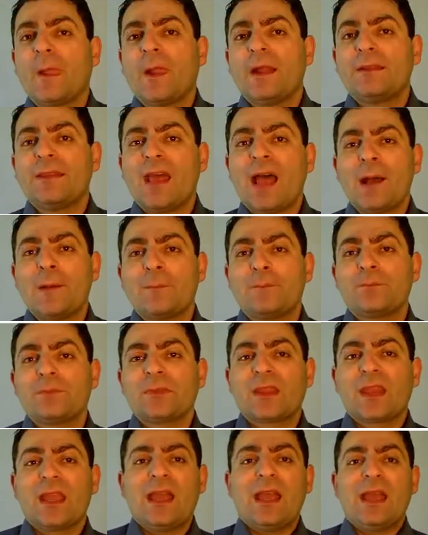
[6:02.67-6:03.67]

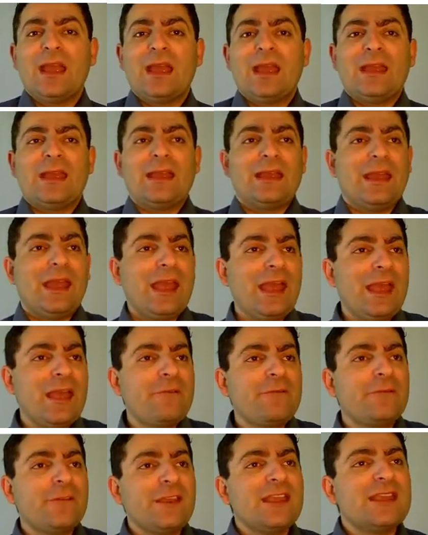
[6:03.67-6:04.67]
Now,
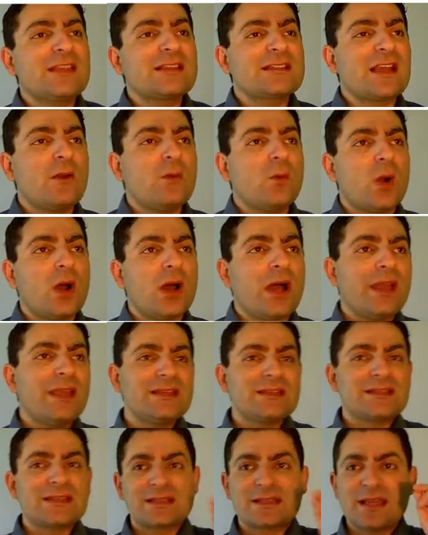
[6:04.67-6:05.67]
f, x and y
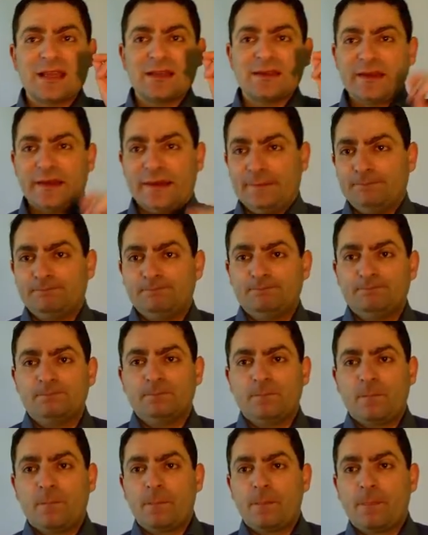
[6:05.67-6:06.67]
is the center.
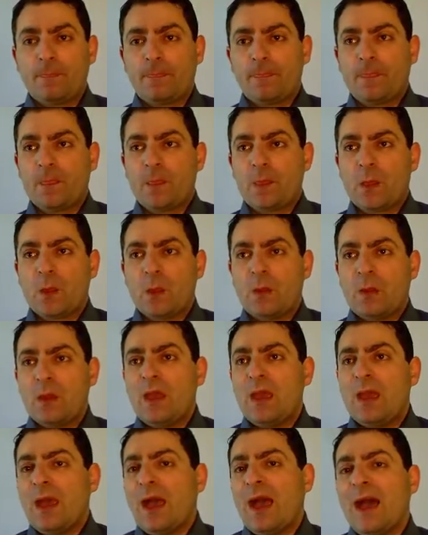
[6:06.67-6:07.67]

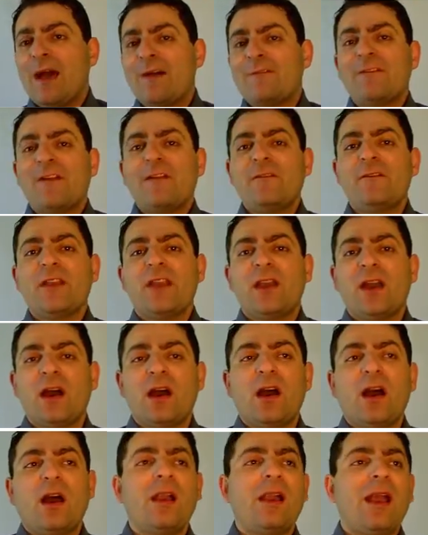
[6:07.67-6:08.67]
And when we
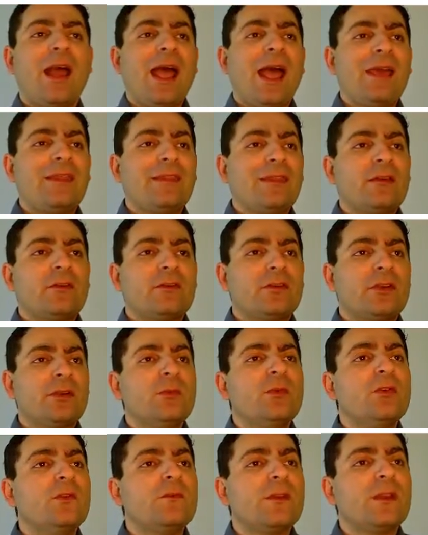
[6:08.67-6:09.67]
are adding or
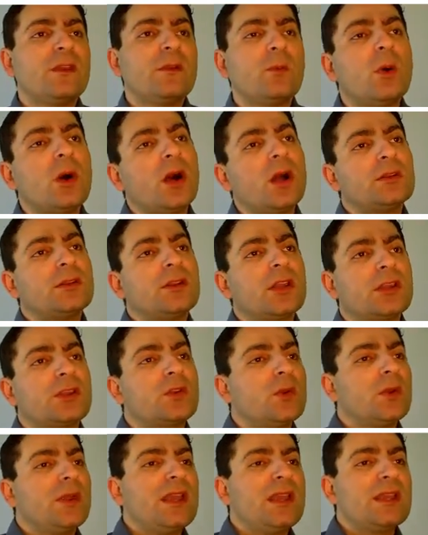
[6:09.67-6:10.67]
removing one
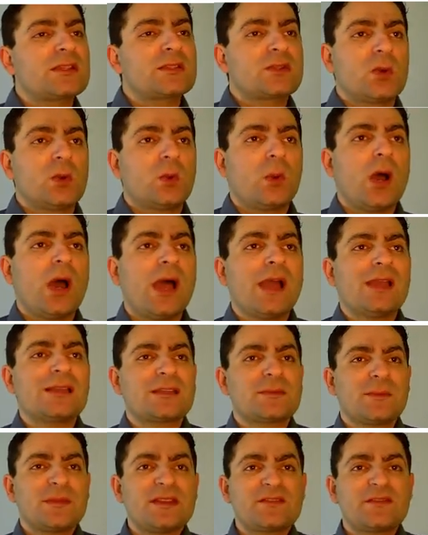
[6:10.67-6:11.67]
to x or y,
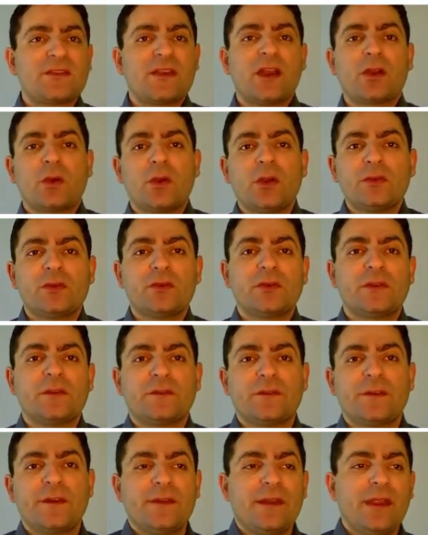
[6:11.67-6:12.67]
it means we are going to
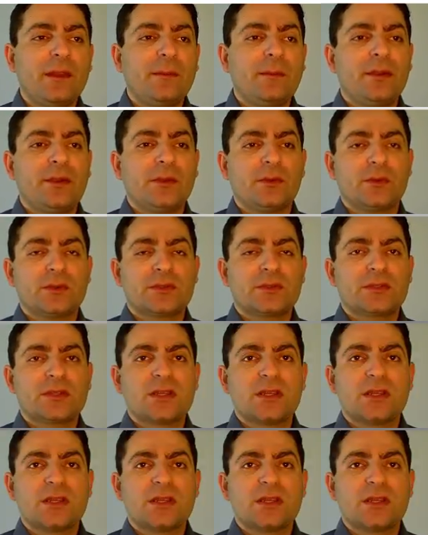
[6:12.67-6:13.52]
different neighborhoods.